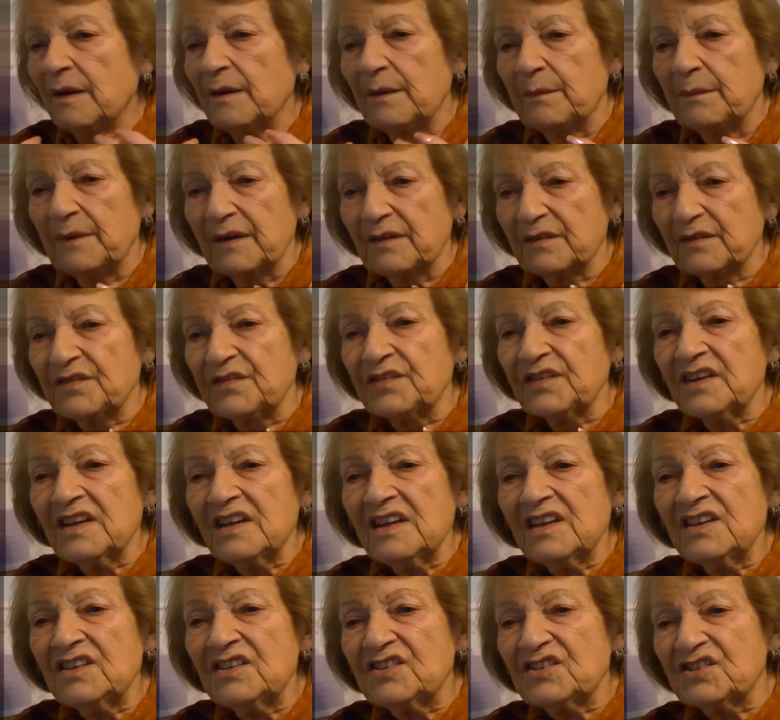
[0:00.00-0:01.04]
about
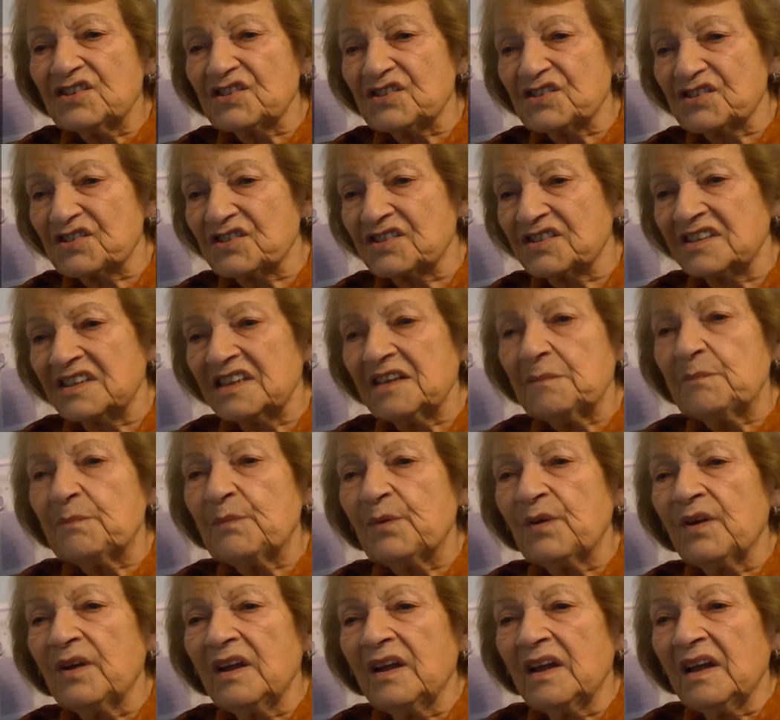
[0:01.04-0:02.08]
3 inches deep,
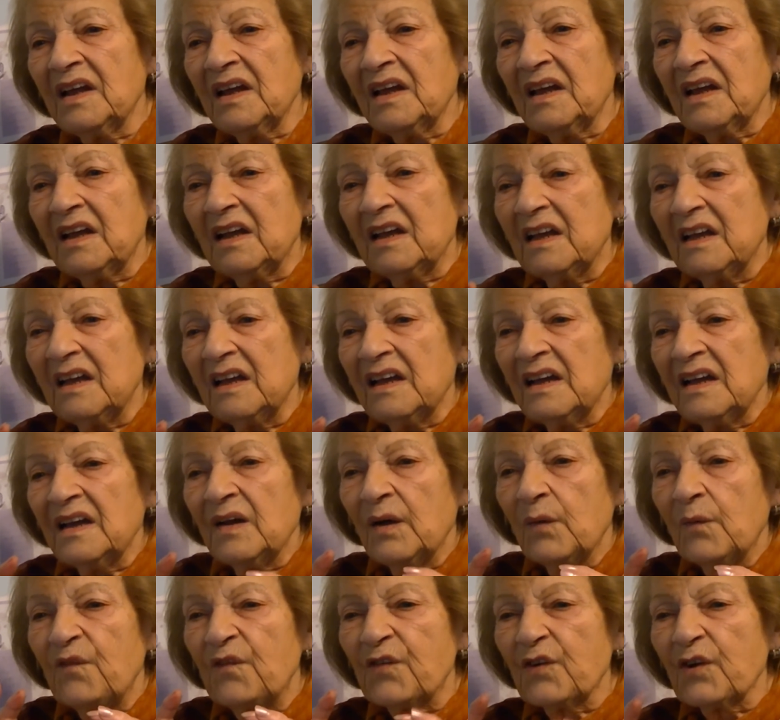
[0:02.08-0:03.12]

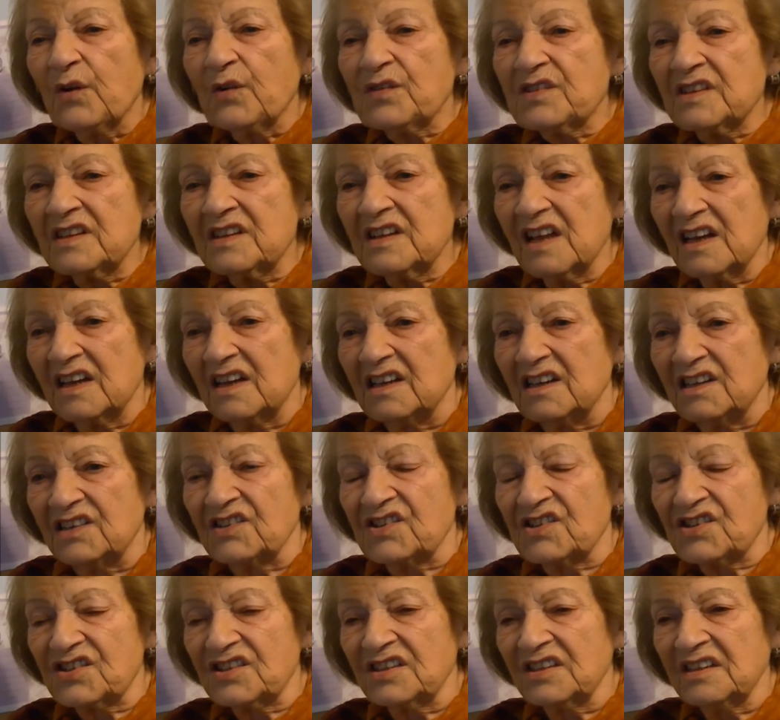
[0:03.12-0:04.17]
frozen
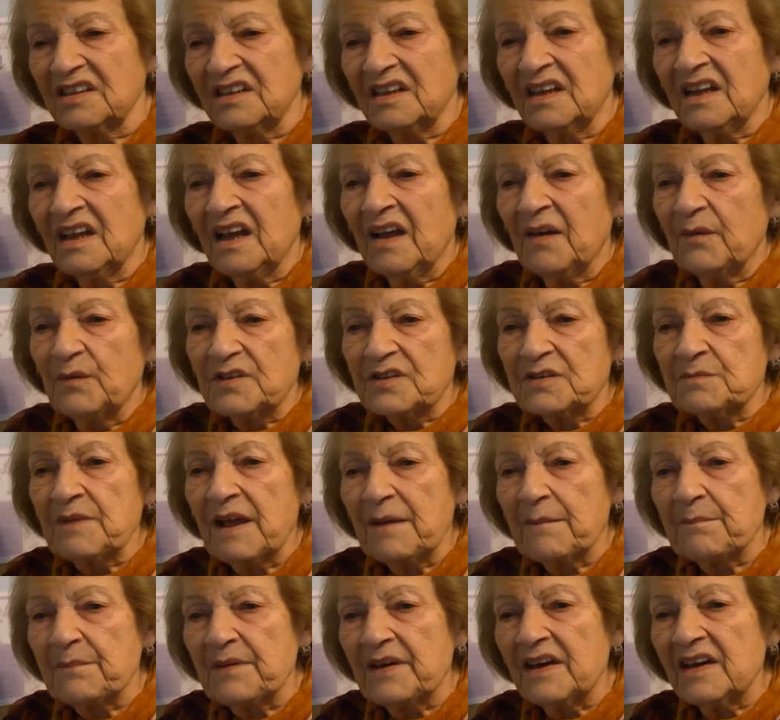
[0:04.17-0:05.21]
earth, with
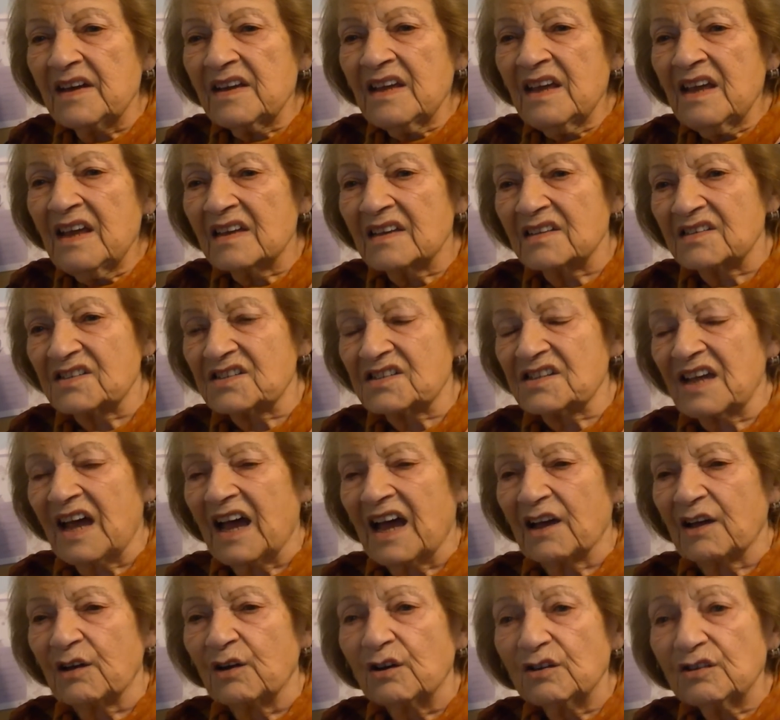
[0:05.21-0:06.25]
my bare hands,
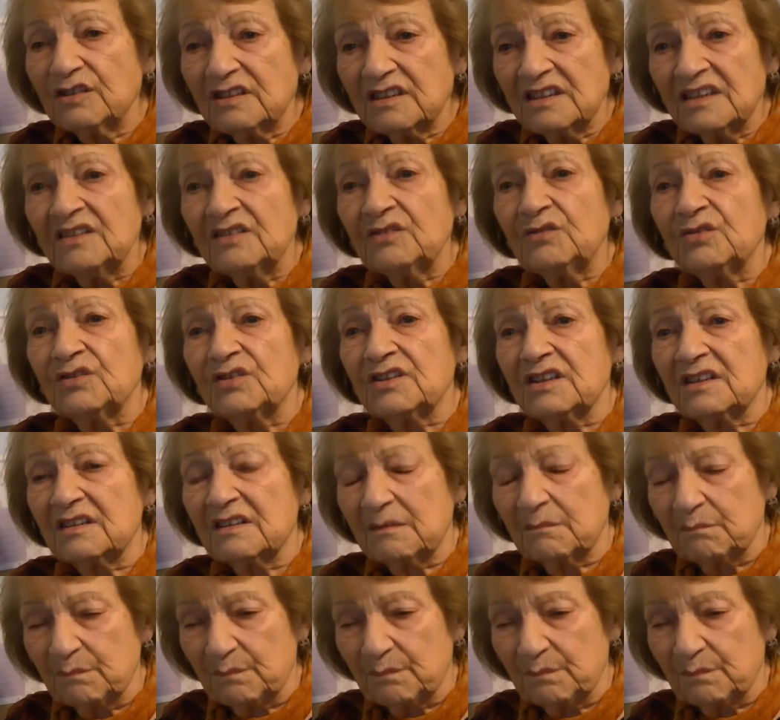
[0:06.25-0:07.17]
I got into the